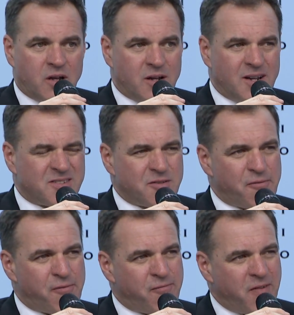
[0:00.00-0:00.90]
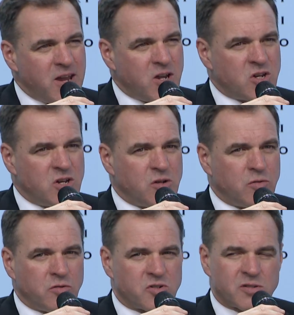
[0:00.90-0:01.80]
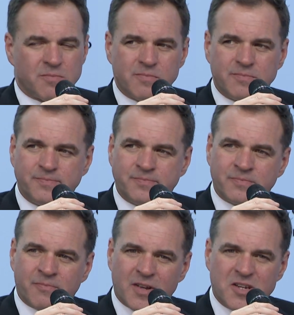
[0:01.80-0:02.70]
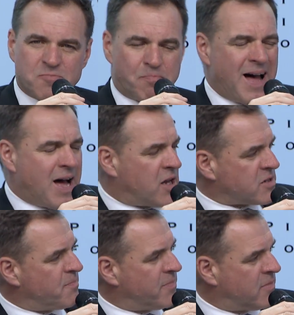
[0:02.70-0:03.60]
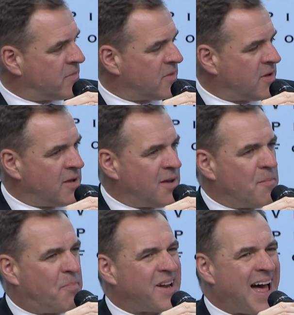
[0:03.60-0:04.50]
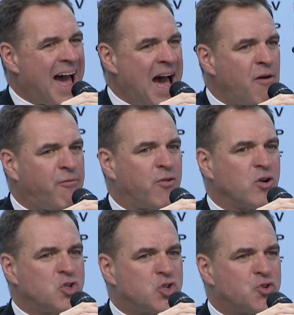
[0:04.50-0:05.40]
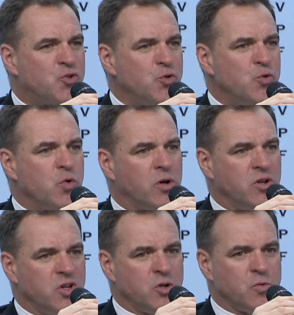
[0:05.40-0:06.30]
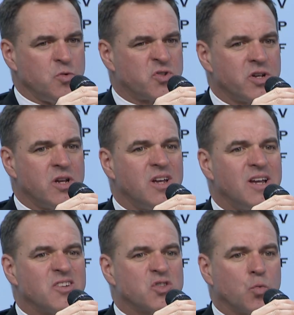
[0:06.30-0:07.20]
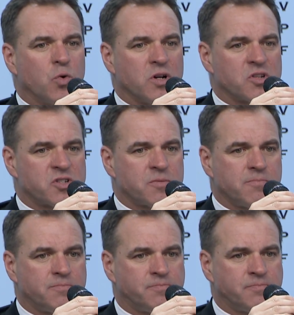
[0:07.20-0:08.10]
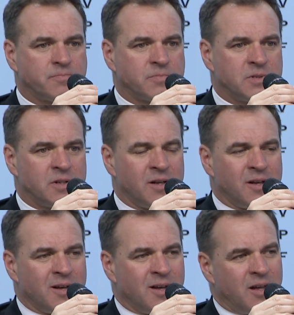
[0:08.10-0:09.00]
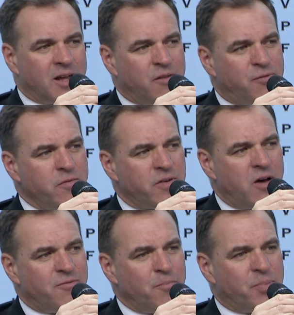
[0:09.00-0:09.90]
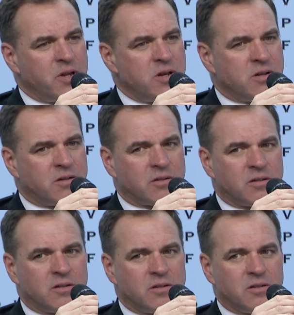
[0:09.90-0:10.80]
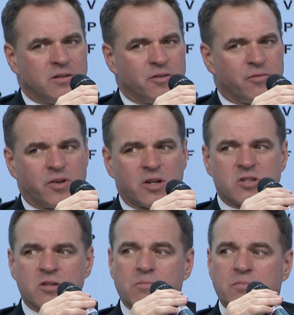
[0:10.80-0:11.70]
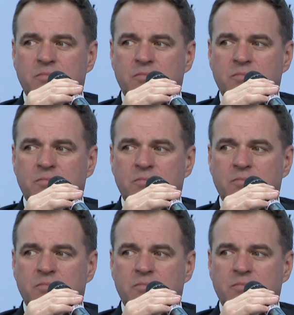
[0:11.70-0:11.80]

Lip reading: is that fake news is bad, but half-true news is the worst. If you've ever been the victim